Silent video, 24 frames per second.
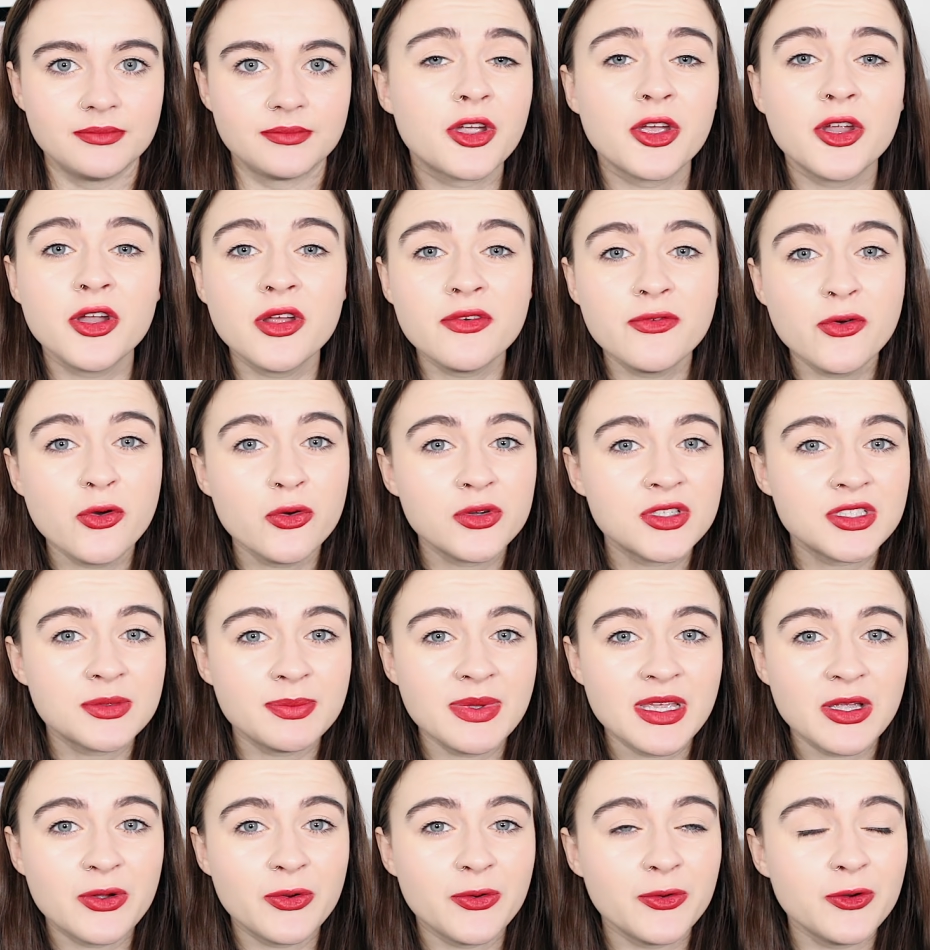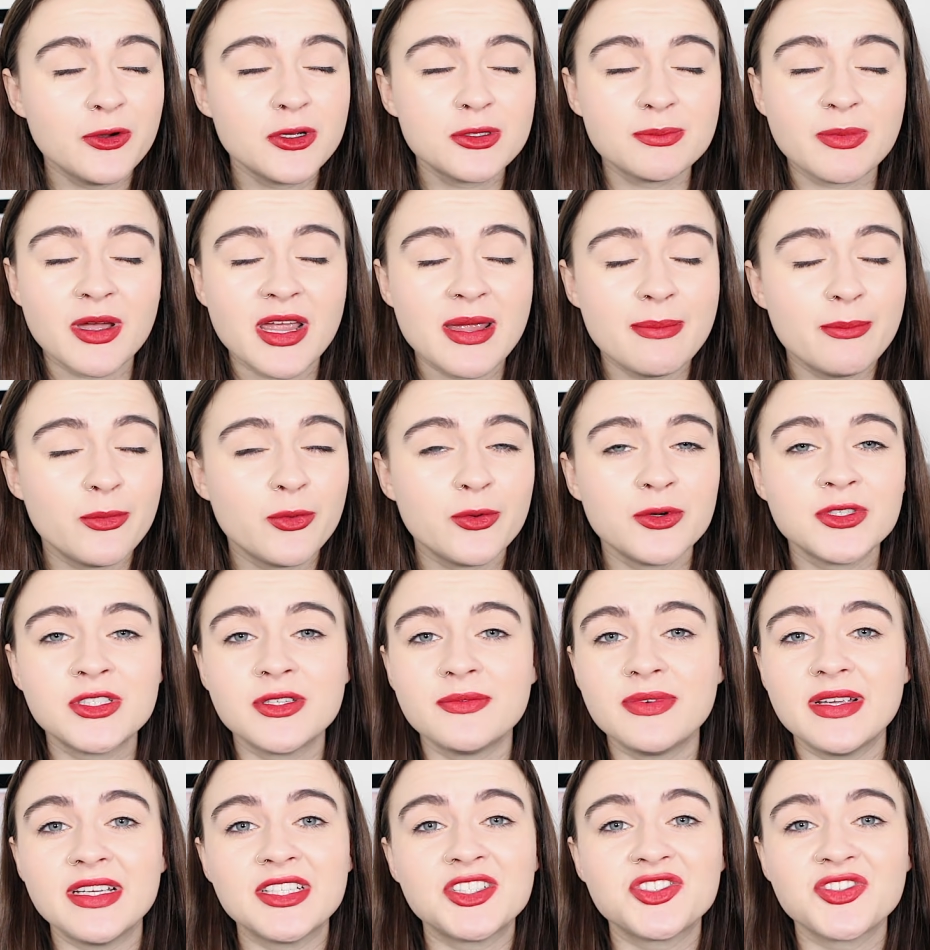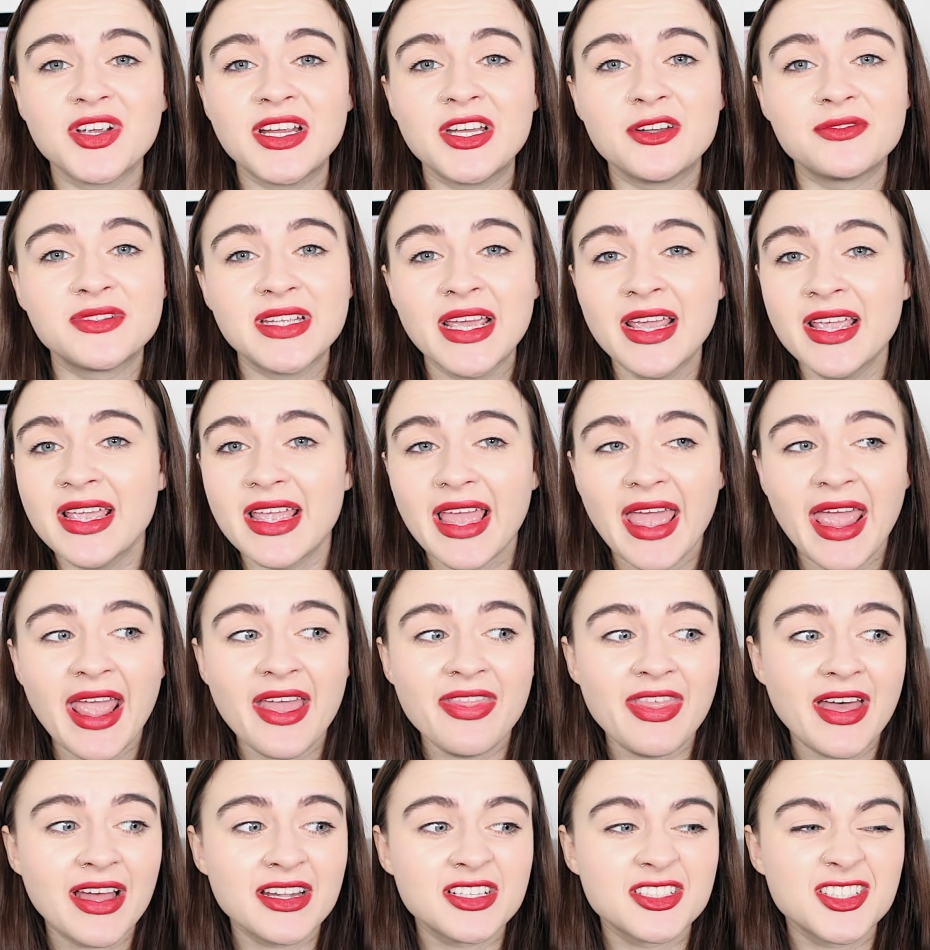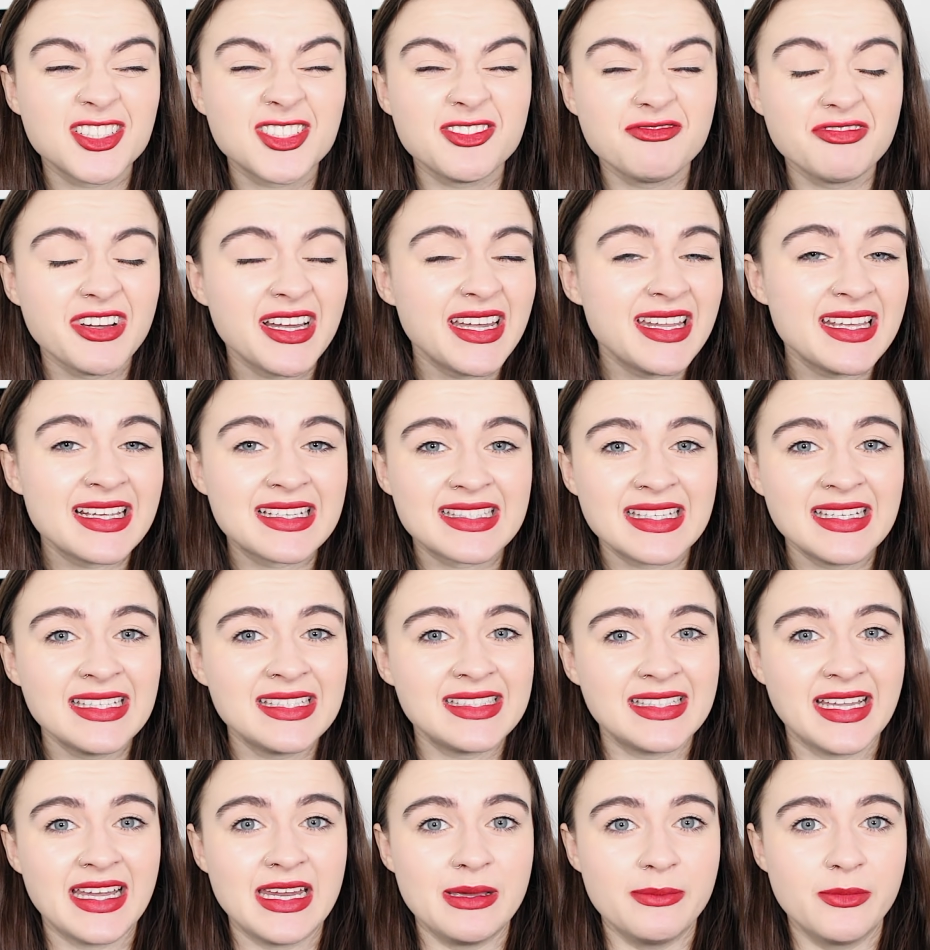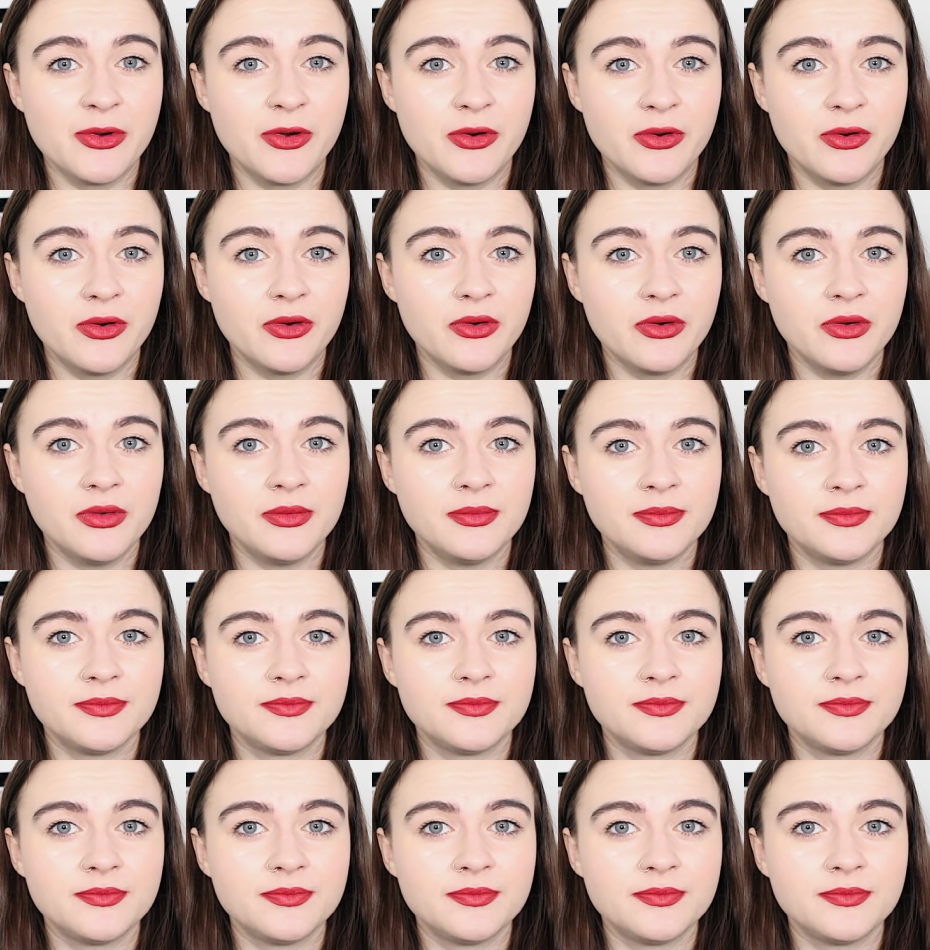Could it have all just been caused by a more severe strain of dengue that doesn't really exist anymore?